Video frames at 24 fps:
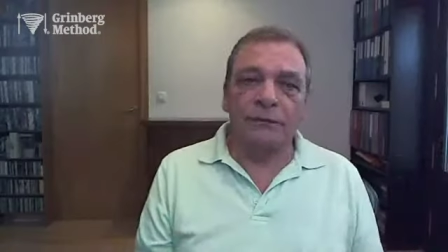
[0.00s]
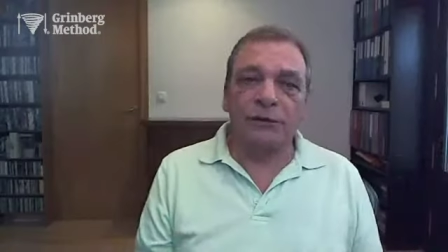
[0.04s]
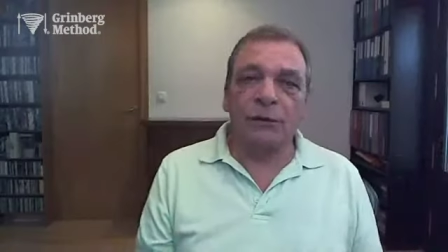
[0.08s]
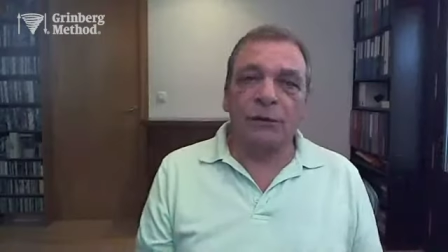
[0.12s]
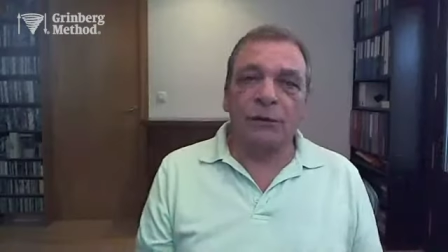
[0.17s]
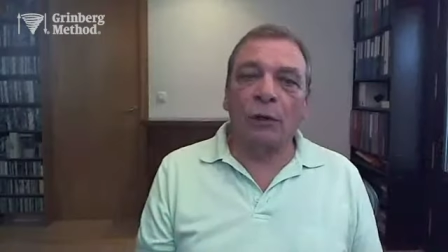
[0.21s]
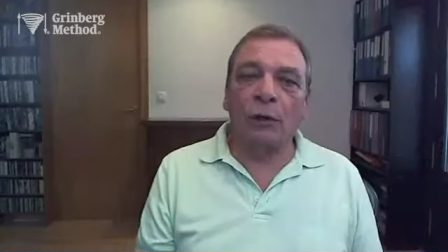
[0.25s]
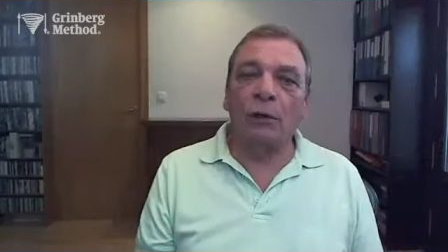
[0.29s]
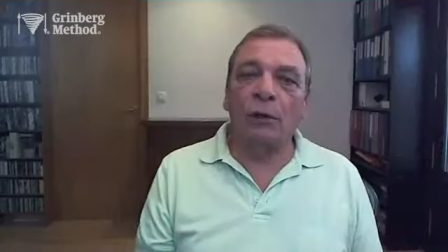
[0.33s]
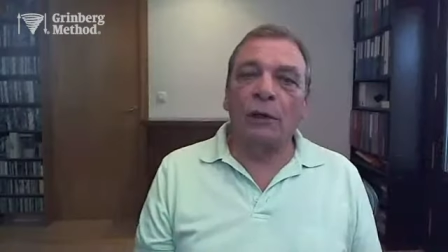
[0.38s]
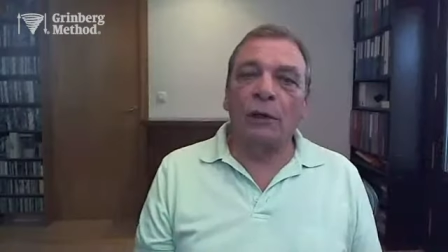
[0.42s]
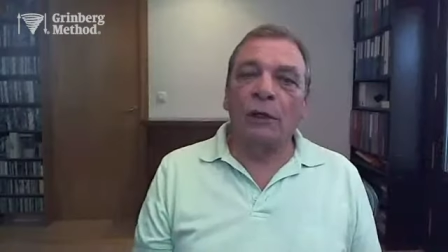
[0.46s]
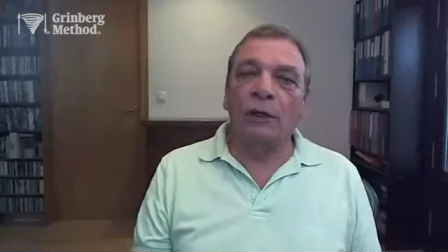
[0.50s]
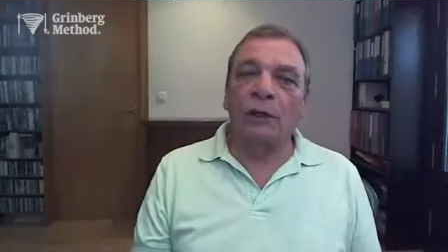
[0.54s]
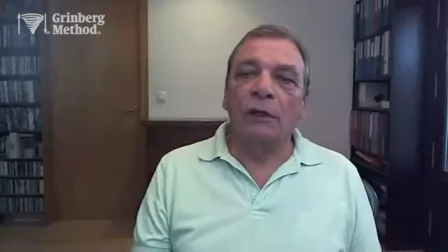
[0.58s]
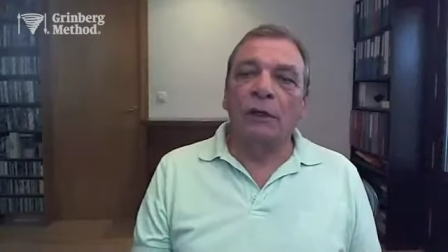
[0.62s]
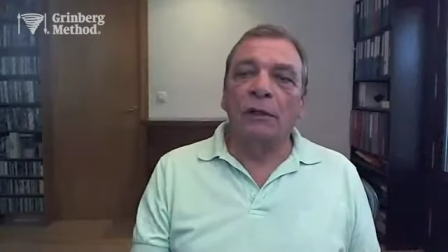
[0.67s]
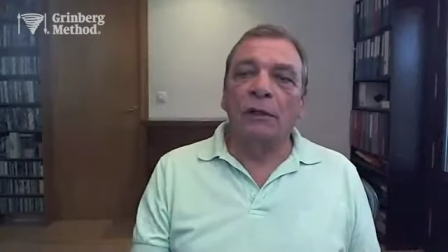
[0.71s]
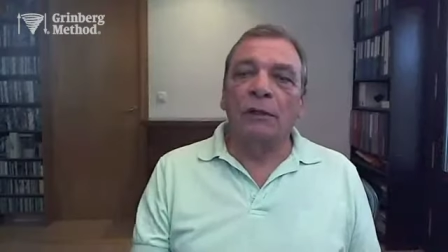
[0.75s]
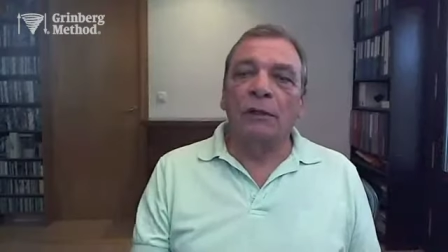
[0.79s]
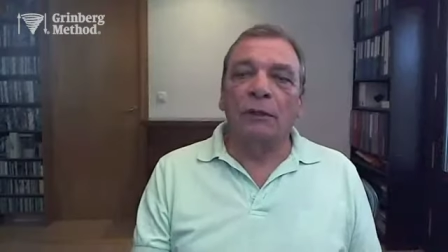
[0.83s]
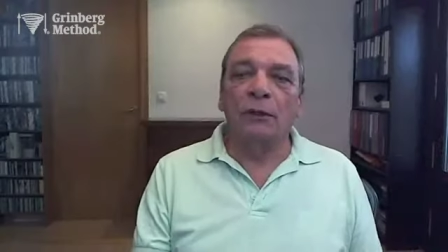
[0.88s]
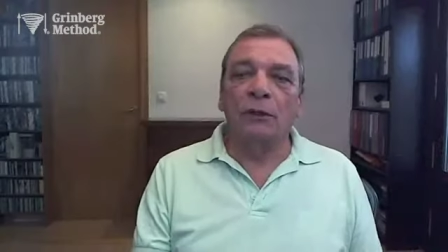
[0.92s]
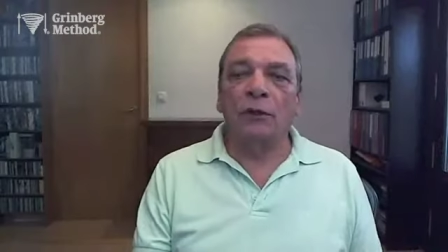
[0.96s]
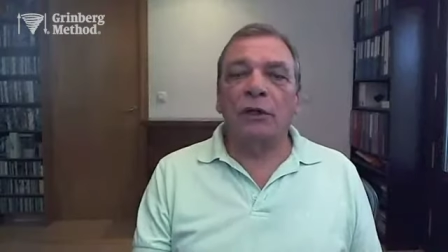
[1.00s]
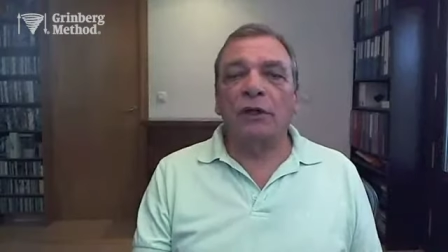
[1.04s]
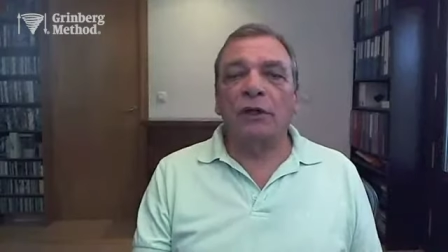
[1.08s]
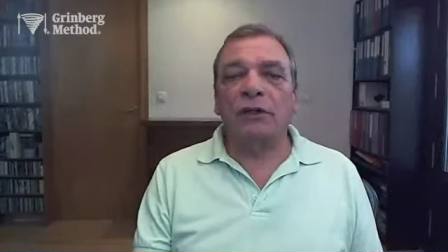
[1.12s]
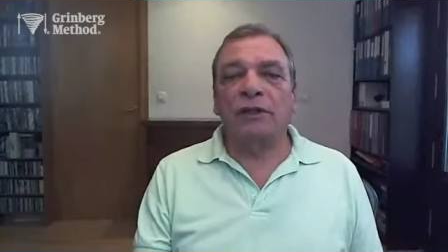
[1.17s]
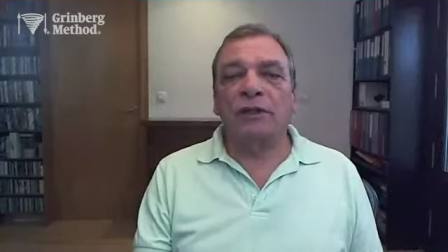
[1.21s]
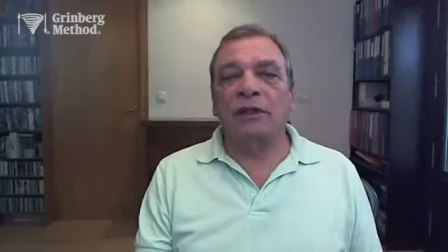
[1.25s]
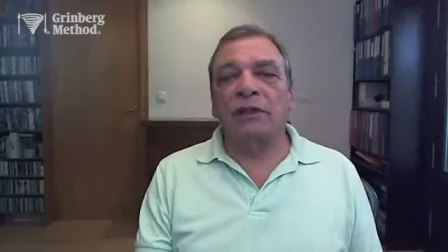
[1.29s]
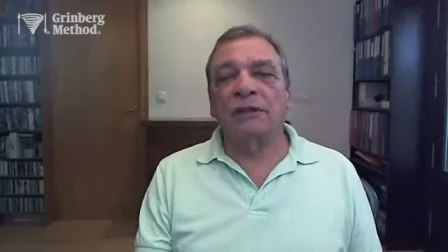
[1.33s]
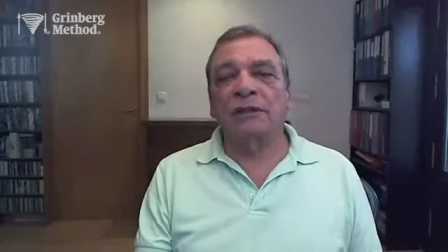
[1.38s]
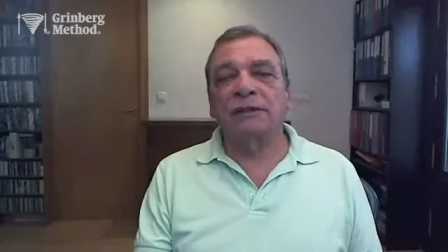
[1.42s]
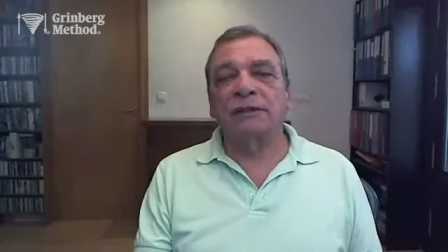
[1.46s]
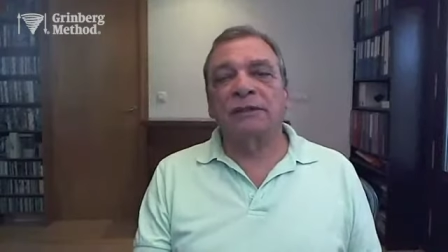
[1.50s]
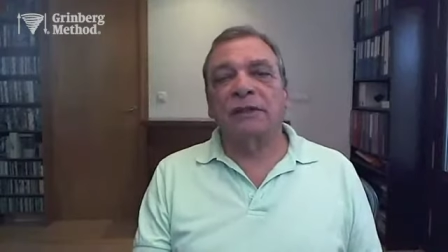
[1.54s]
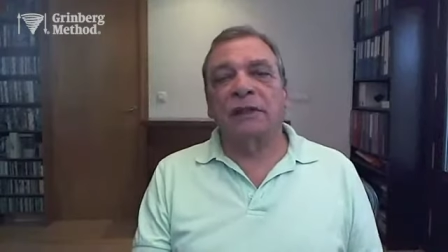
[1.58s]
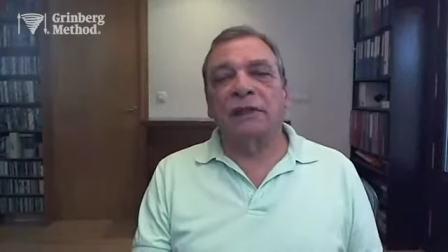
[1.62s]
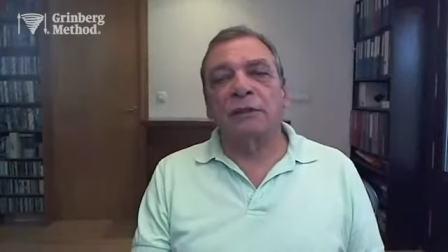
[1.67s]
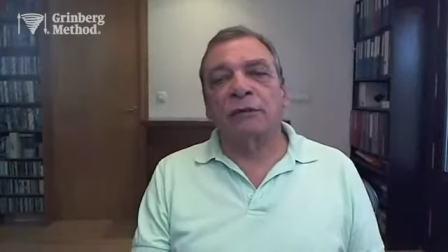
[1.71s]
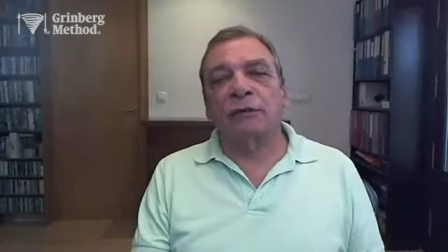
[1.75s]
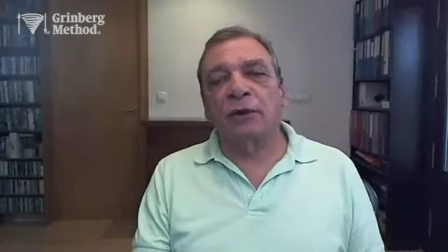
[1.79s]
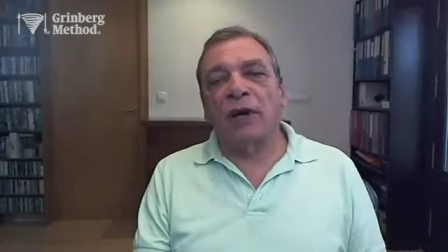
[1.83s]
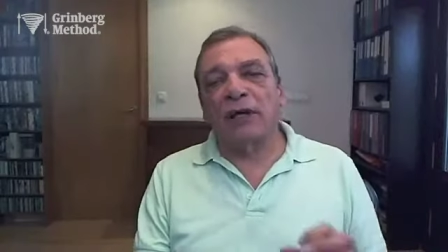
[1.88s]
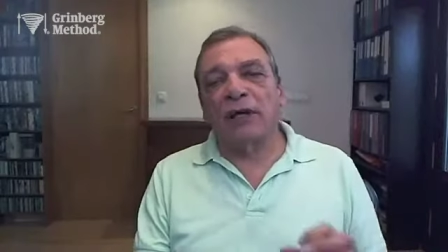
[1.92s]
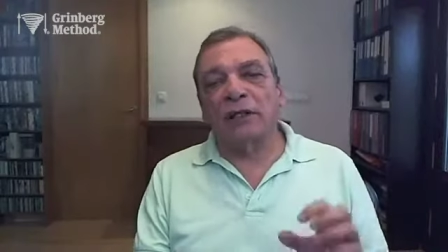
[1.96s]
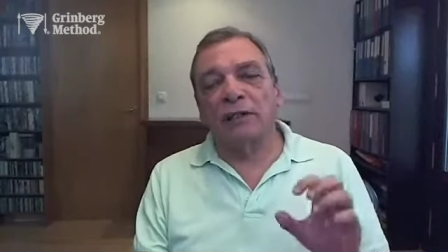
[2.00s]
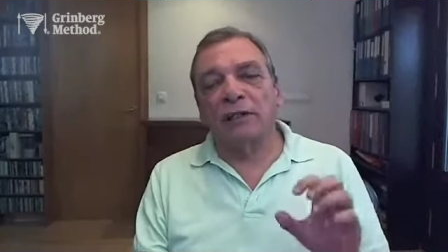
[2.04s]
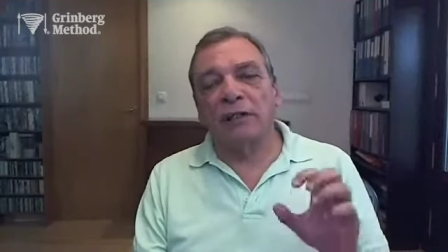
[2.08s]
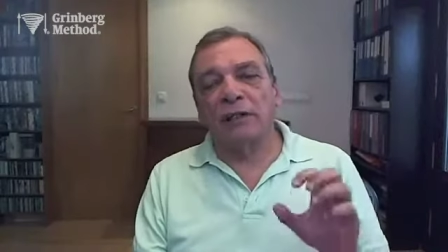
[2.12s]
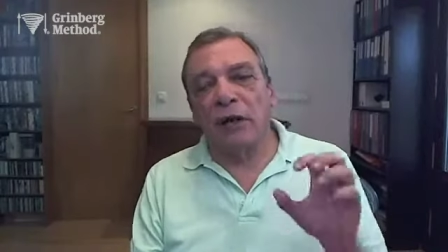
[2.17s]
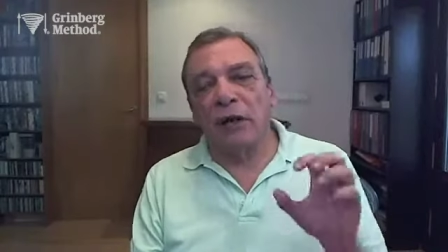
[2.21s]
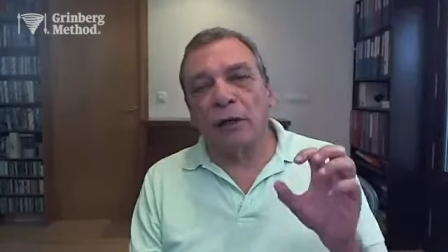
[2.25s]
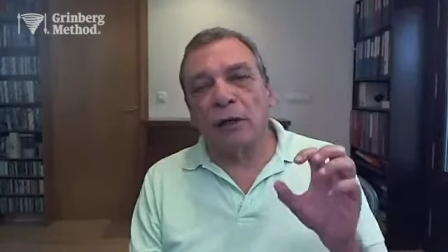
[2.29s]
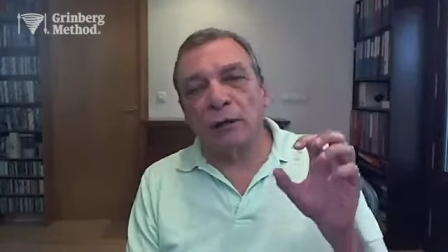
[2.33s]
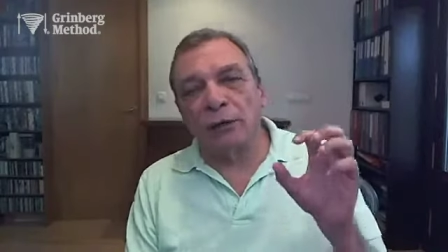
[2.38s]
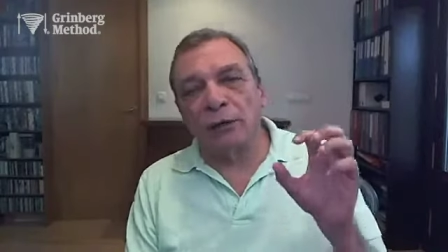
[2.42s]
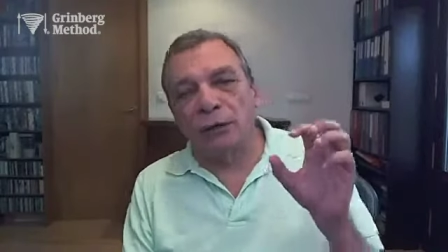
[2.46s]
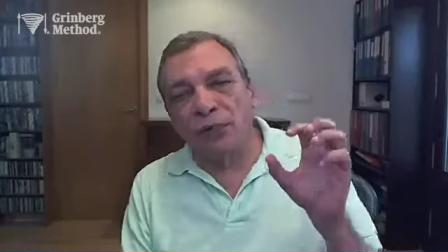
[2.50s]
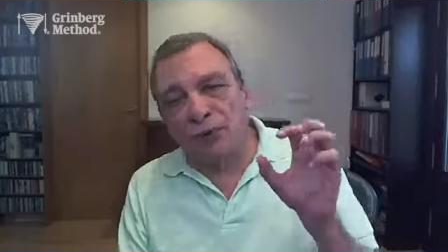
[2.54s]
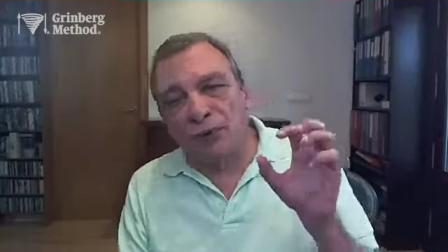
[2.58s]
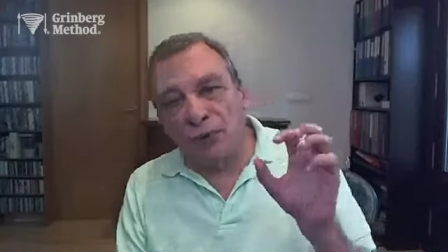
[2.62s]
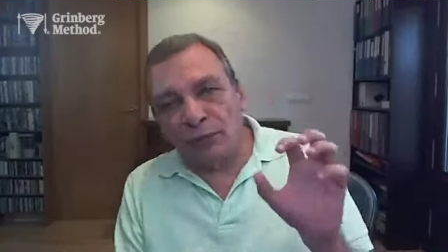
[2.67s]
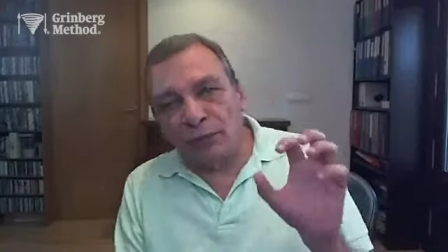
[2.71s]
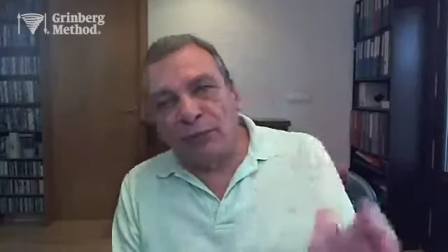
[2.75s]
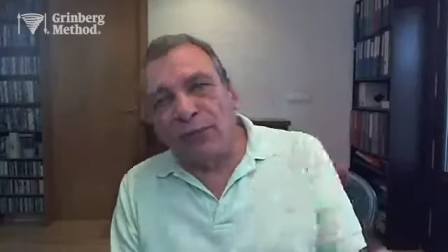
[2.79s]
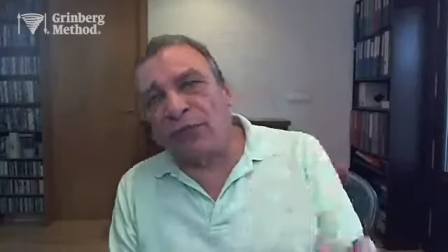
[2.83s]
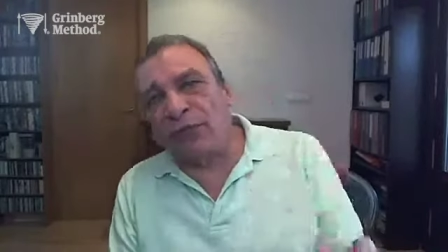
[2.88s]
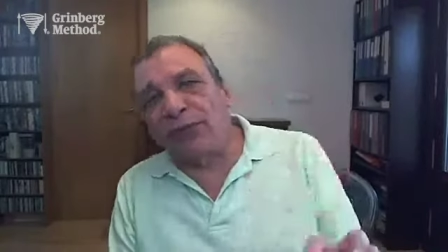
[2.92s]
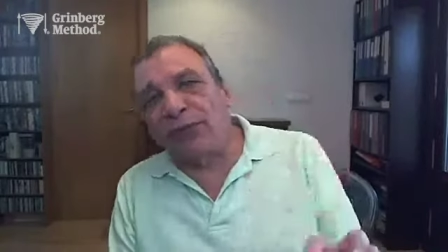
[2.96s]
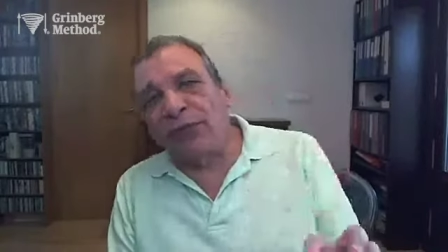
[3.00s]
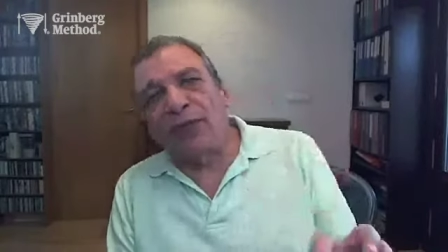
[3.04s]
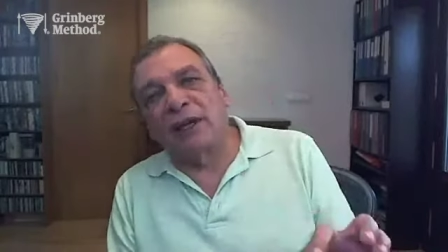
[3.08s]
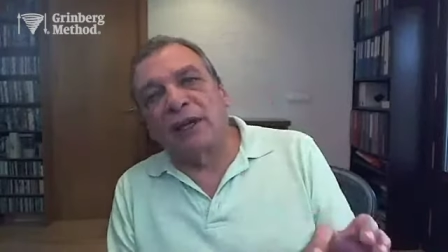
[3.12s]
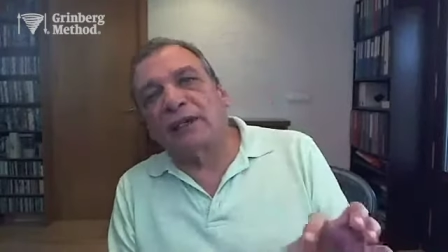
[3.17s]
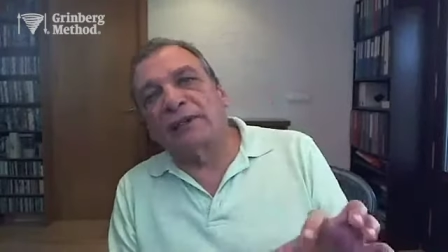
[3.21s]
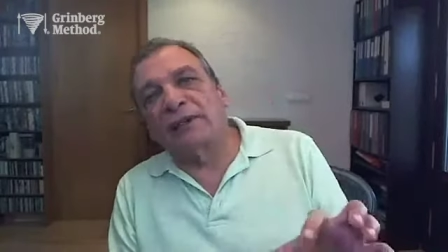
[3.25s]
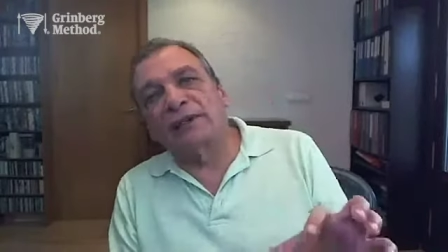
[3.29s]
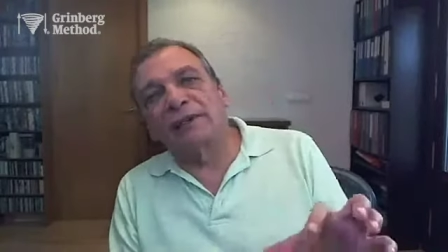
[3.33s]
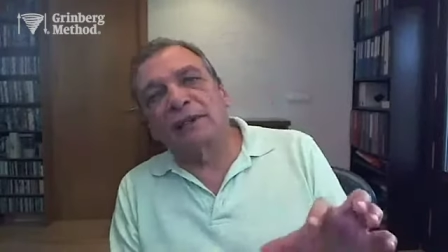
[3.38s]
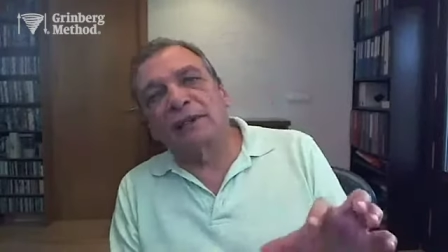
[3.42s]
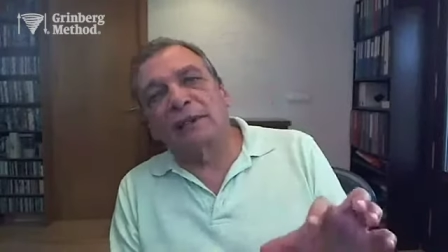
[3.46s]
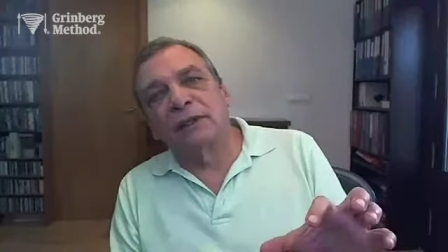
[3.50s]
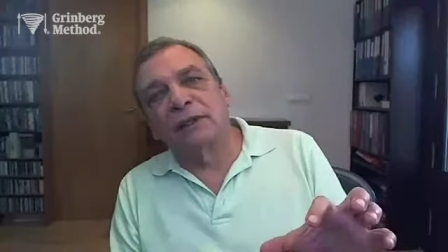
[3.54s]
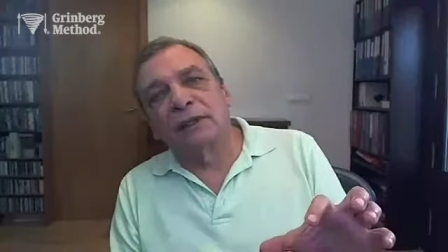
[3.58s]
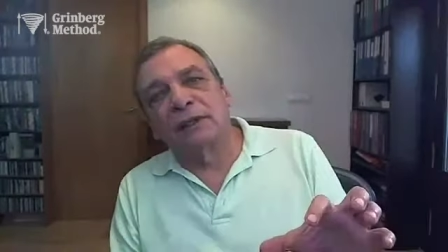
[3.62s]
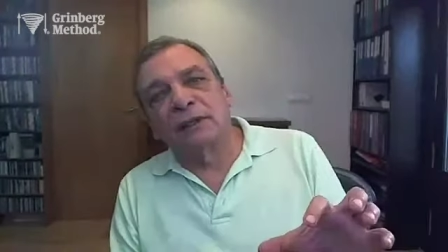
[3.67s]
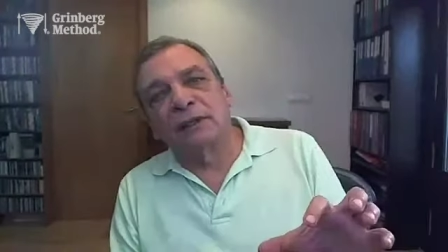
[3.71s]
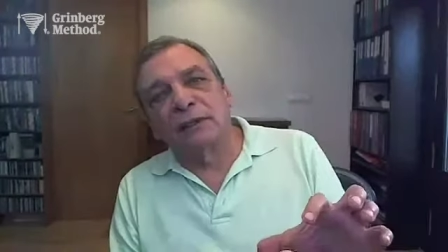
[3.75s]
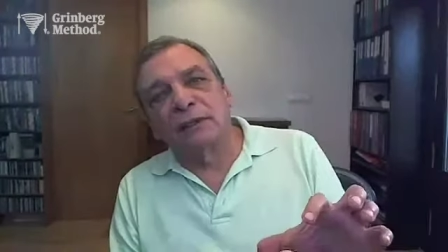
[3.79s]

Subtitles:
So look at this and write down 3 things